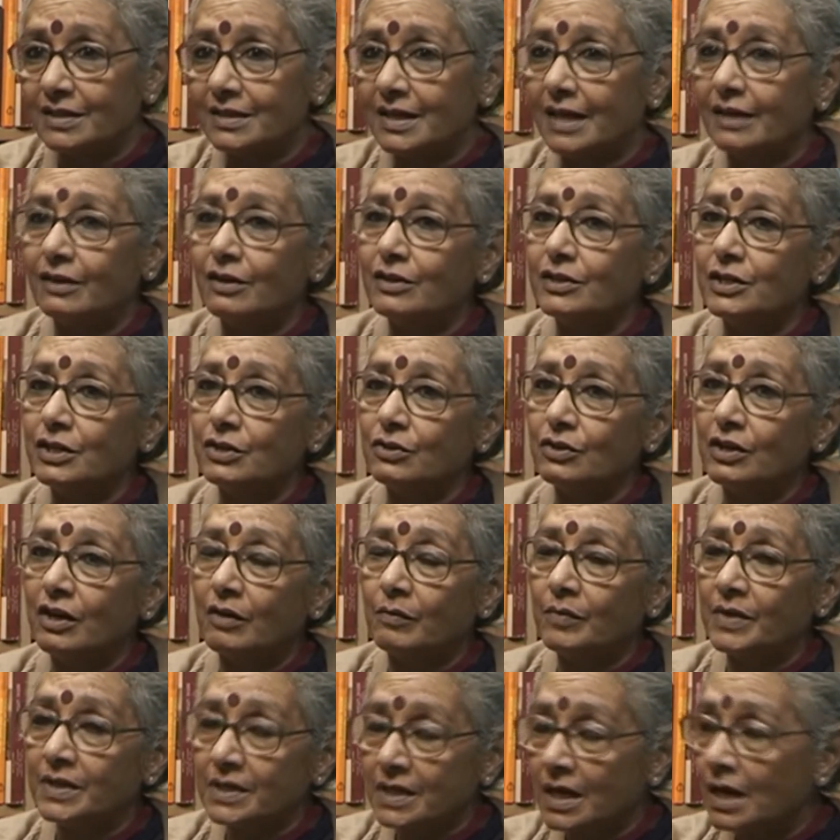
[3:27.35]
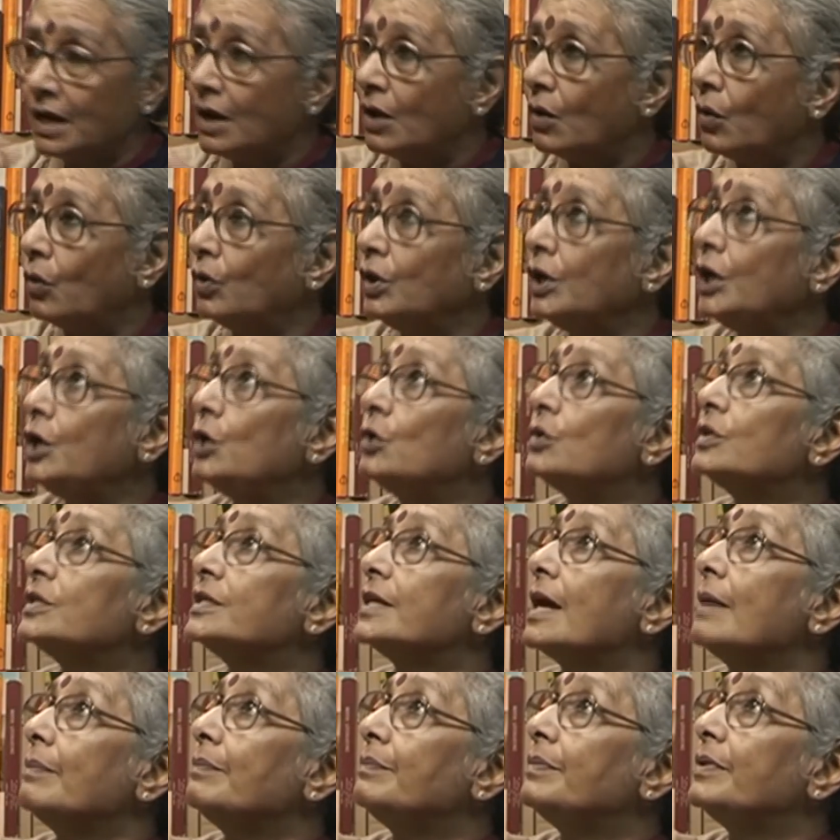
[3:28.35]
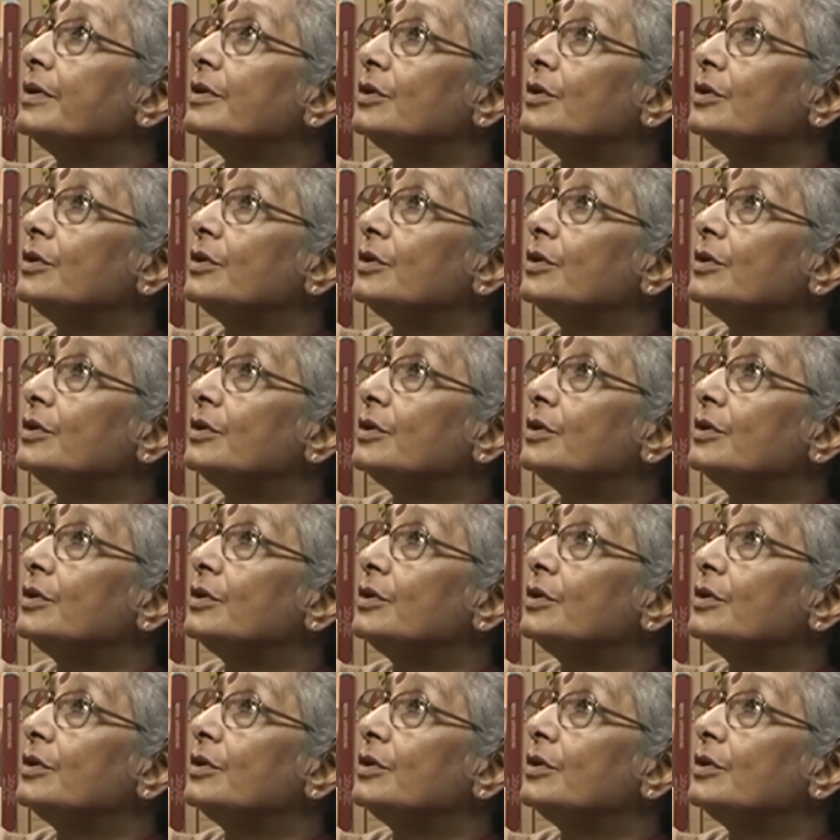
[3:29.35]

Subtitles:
secretary to government only looks up